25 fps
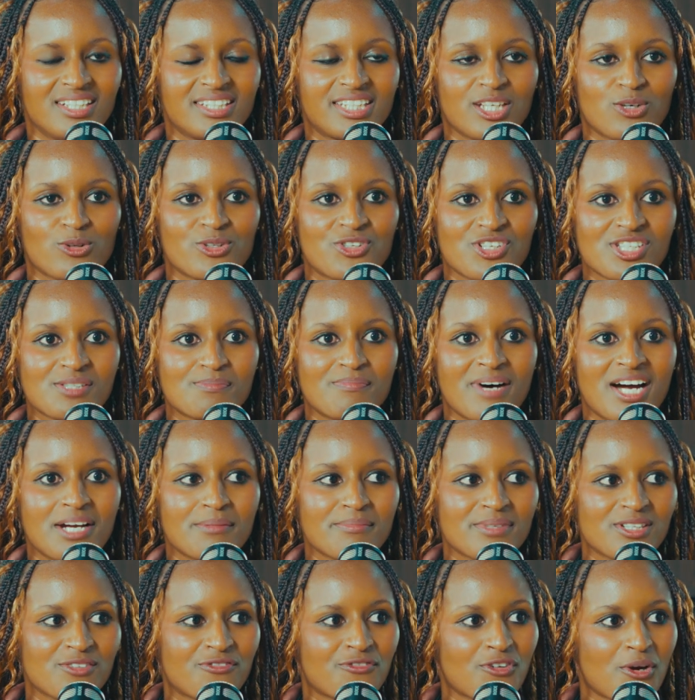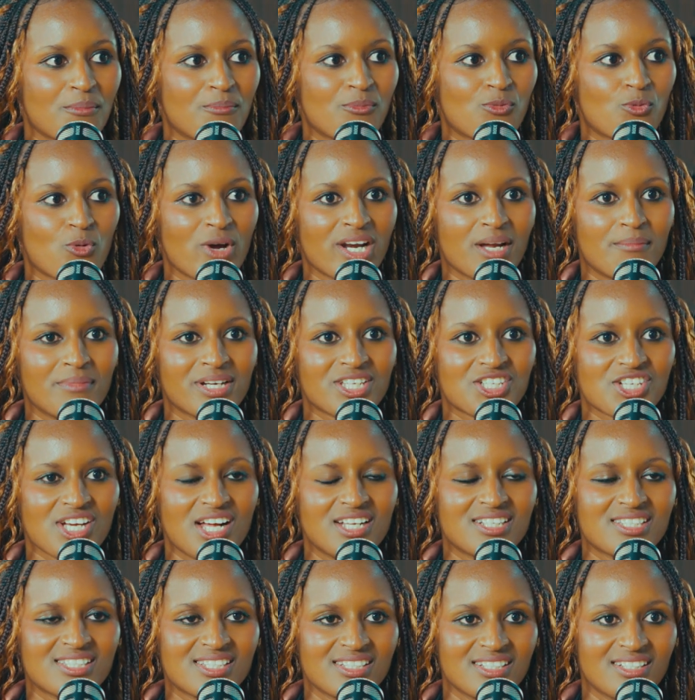they would just buy me from when I'm a
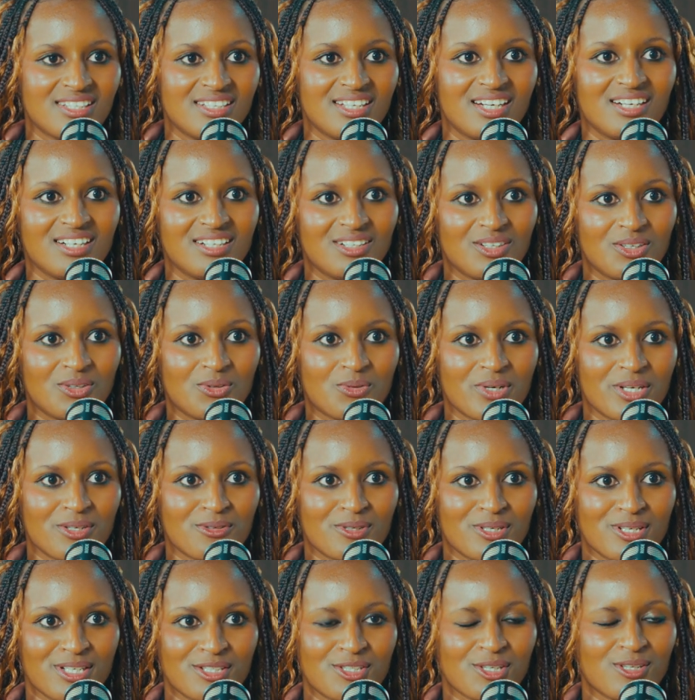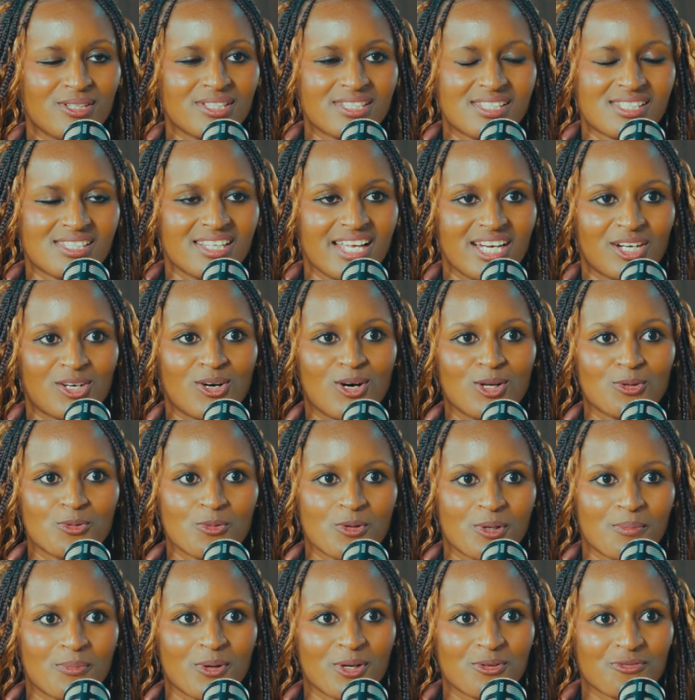child till when we're adults, like, oh,
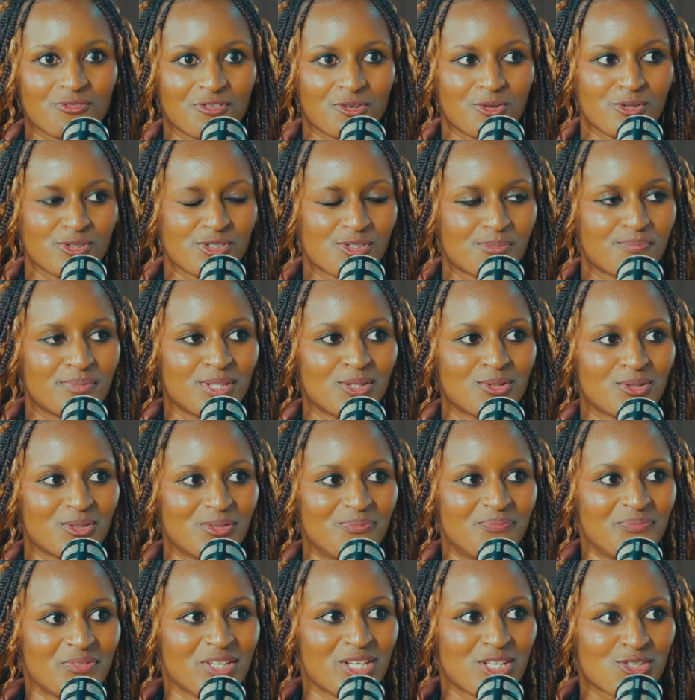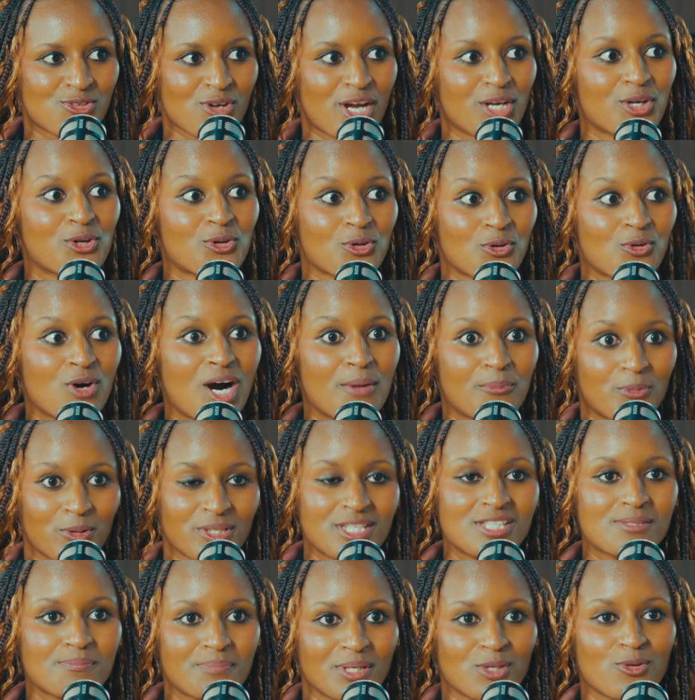we're bought for Speedo. So I grew up
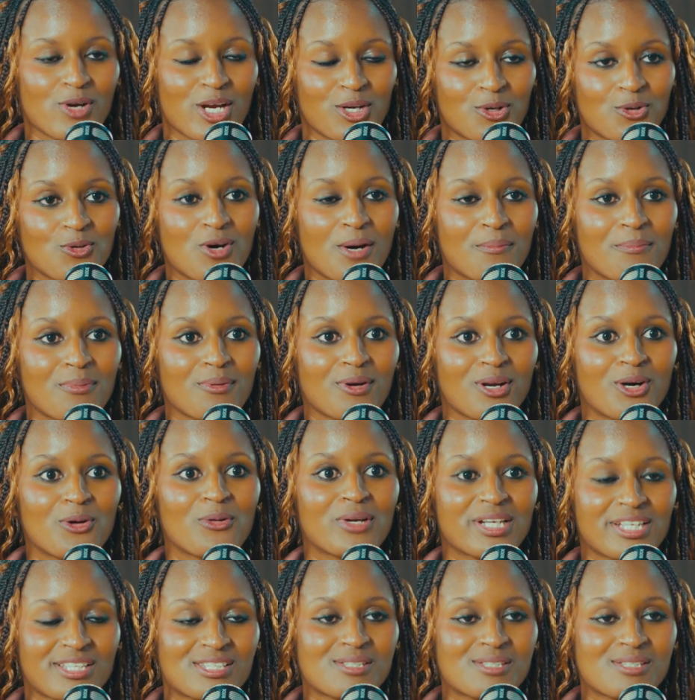with Speedo. I grew up knowing